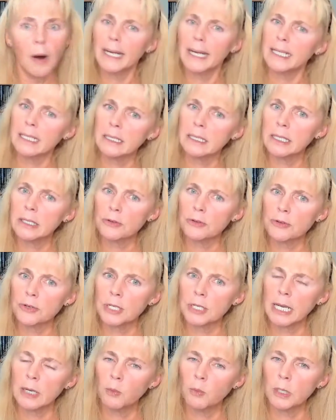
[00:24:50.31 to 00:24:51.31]
I didn't
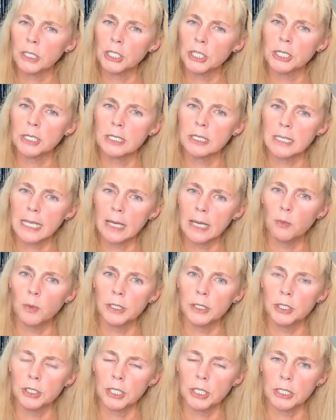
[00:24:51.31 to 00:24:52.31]
understand what she said
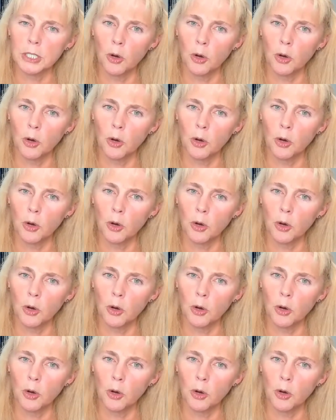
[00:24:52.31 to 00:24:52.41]
when she